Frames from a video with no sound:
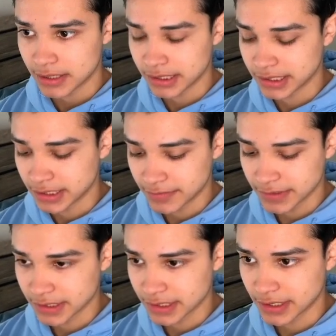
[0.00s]
This div is
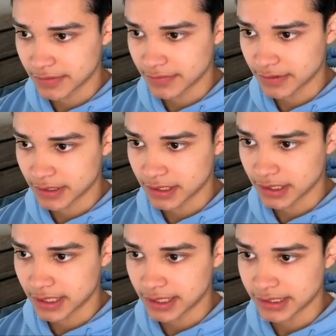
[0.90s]
going to have a
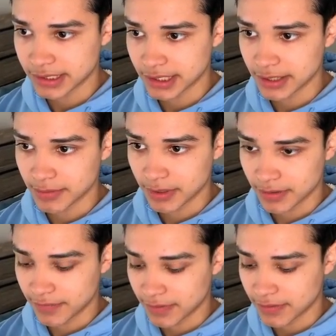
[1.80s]
class name
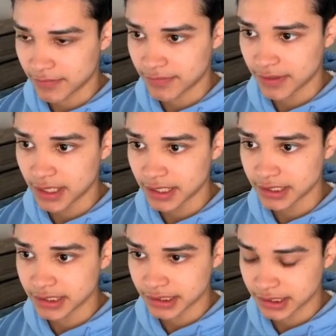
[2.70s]
of
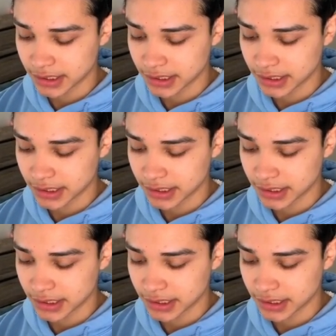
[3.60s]
flex